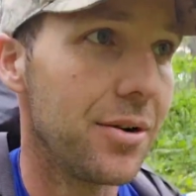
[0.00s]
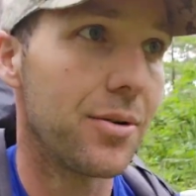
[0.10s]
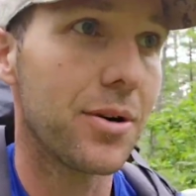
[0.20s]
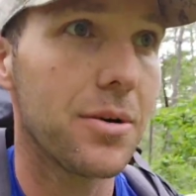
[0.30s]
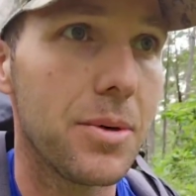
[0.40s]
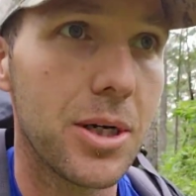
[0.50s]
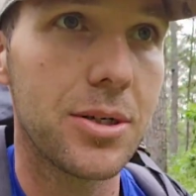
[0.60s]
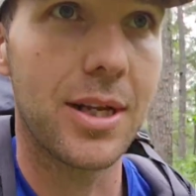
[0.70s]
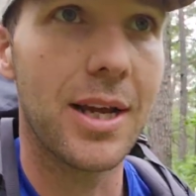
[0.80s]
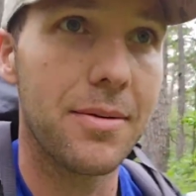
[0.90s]
We're
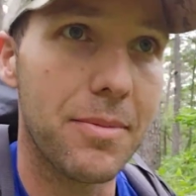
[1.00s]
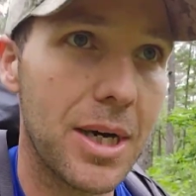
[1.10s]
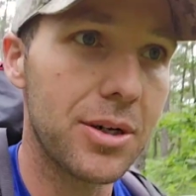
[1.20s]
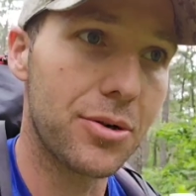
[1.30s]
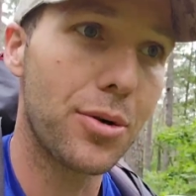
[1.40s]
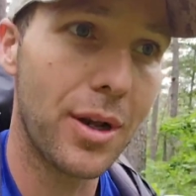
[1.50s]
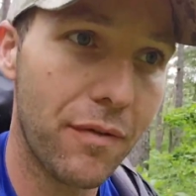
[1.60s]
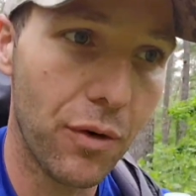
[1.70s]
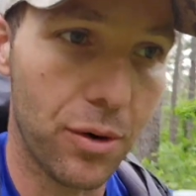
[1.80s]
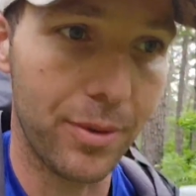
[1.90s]
almost at mile
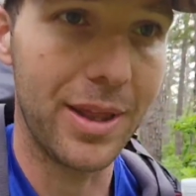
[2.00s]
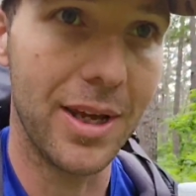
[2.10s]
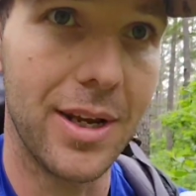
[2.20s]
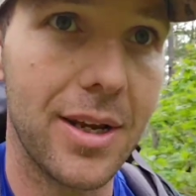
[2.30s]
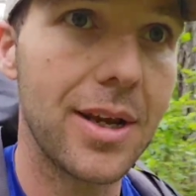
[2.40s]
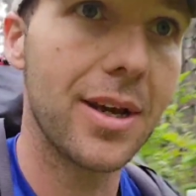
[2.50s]
twenty-four, we think.